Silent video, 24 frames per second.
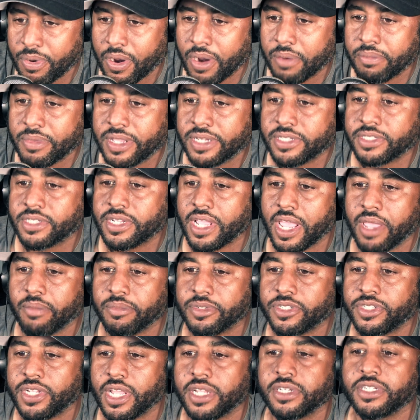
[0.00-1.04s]
the paramedics came
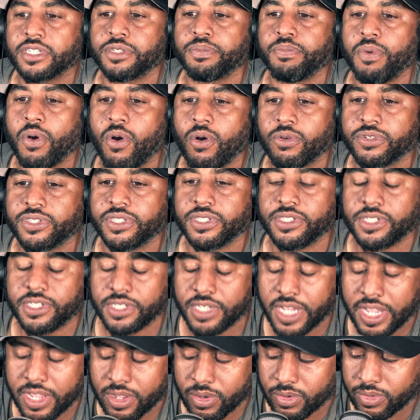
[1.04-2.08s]
and checked his pulse, he
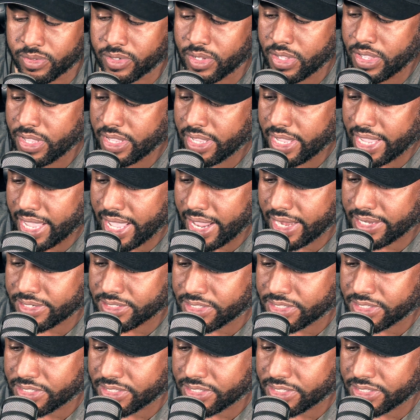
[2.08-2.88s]
still had